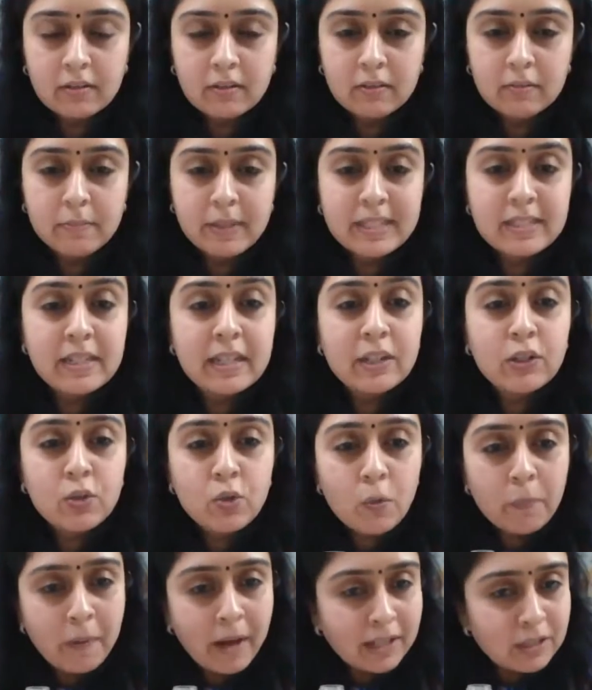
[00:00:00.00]
mixing
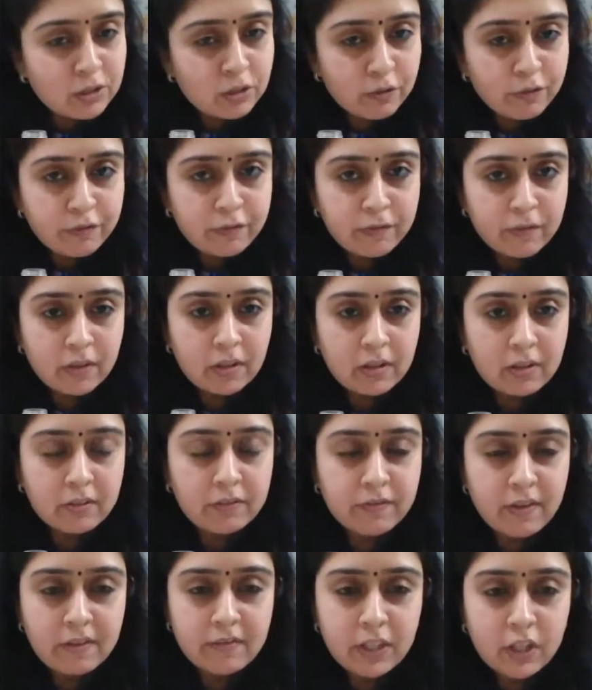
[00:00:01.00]
two parts of
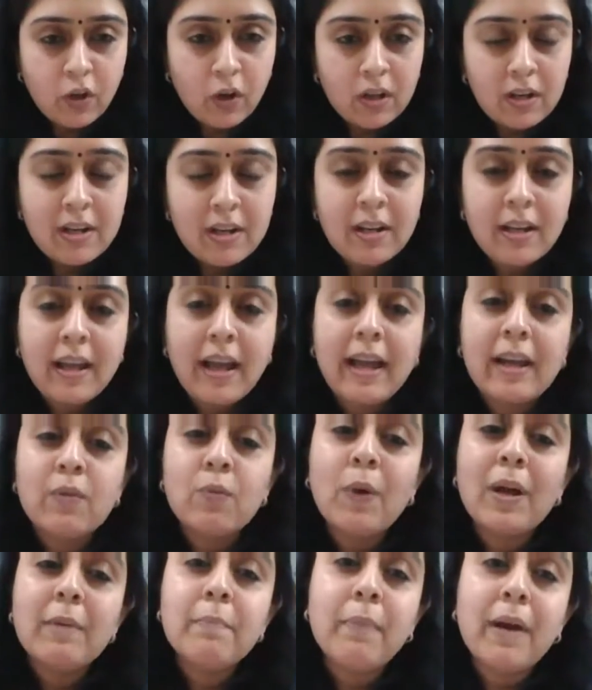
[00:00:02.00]
fevicol and
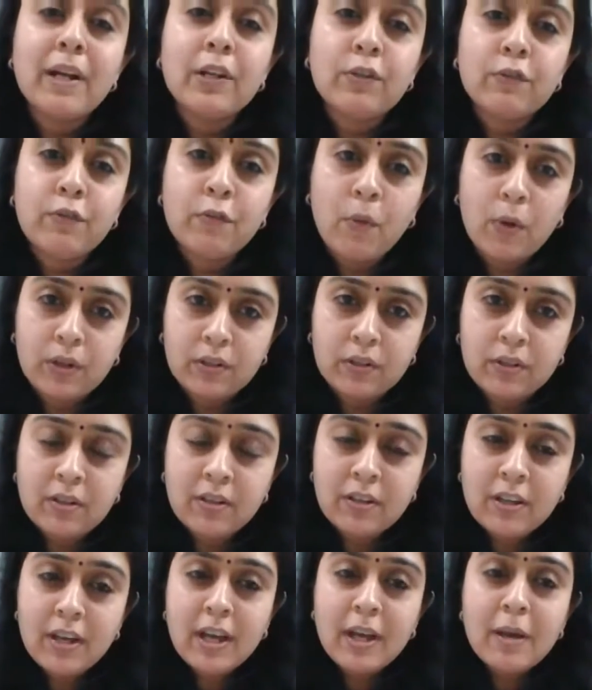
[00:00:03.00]
one part of water.
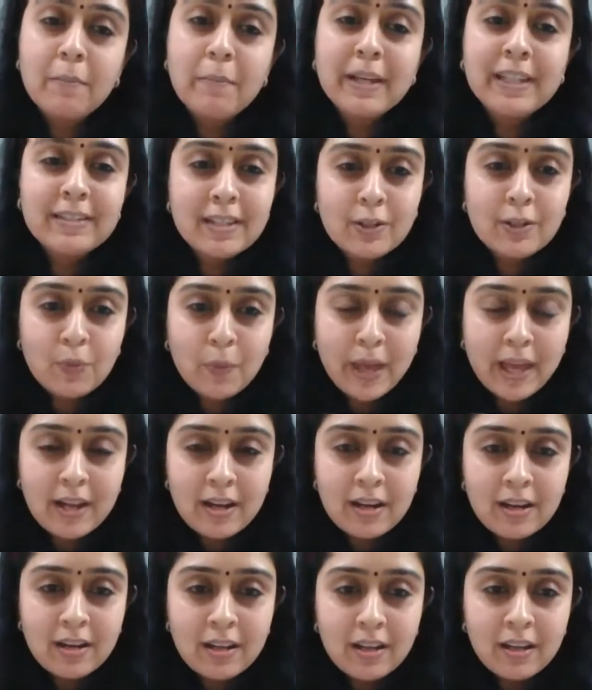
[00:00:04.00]
Mix it well,
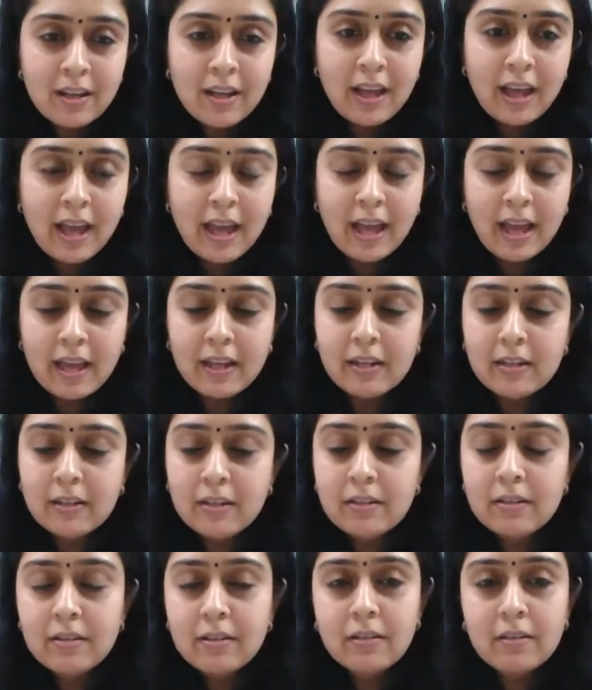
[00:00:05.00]

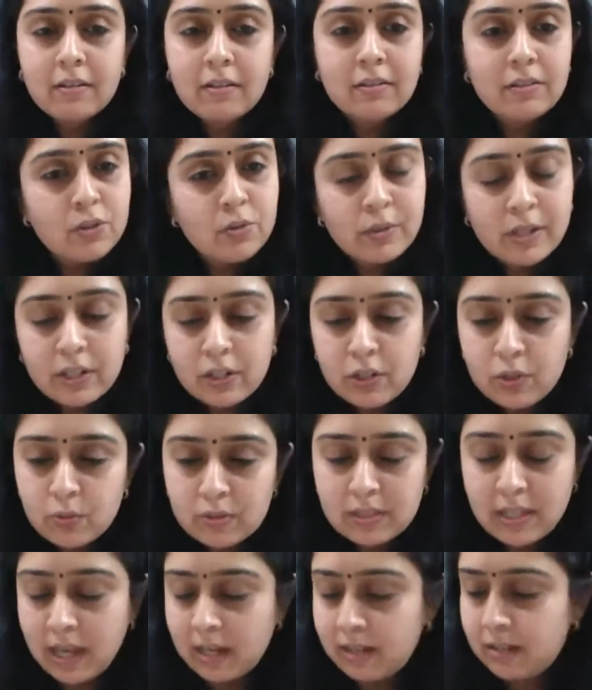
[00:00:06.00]
and you can
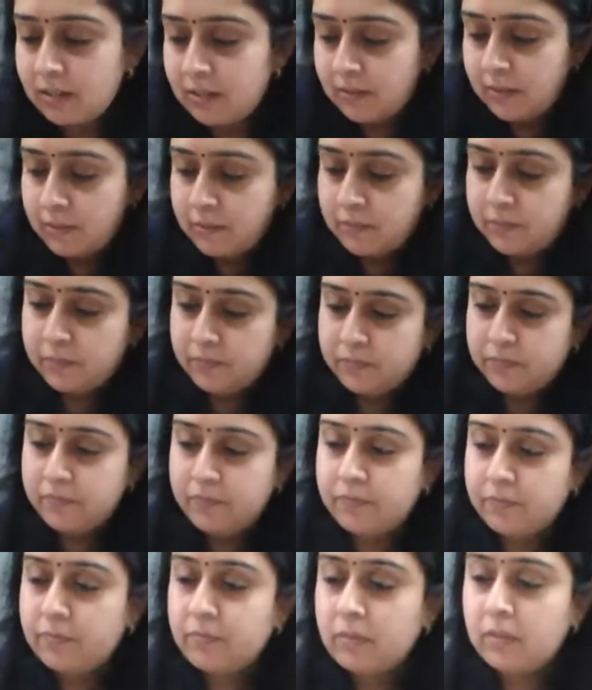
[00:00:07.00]
use that.
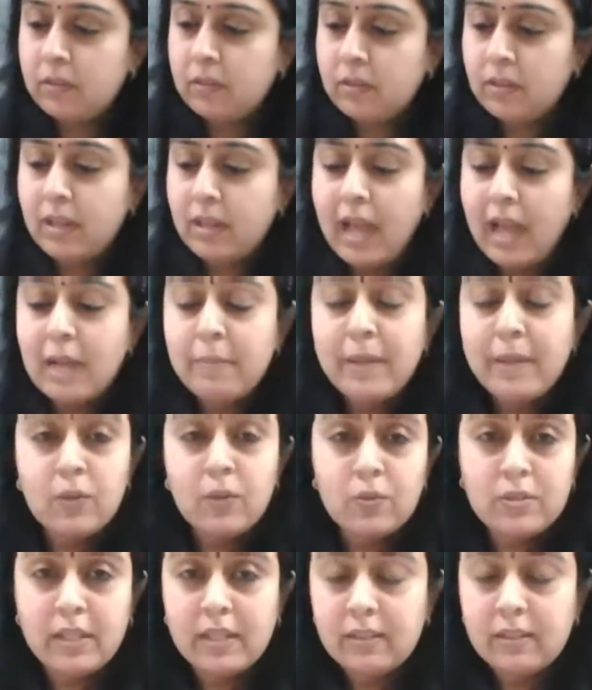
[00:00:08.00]
I'll be
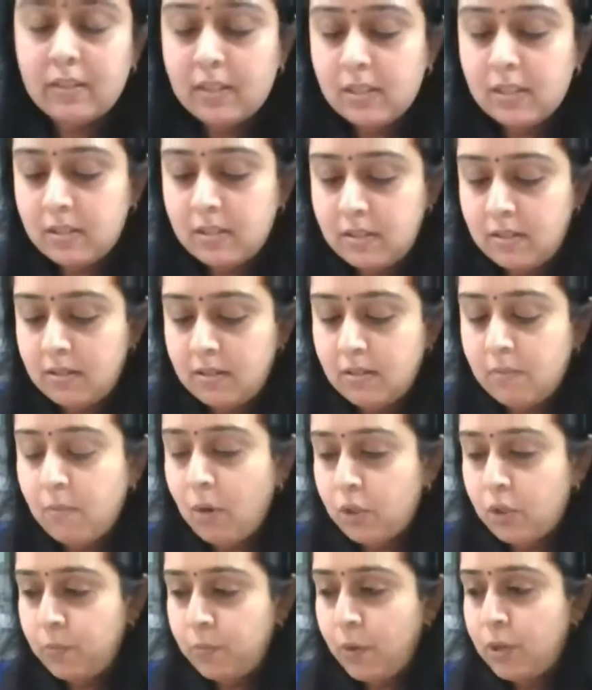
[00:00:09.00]
using this
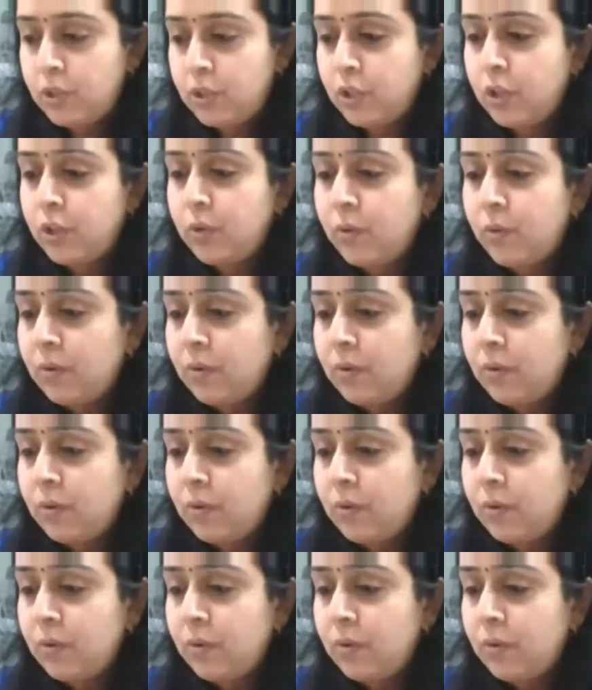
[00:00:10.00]
Mod Podge glue,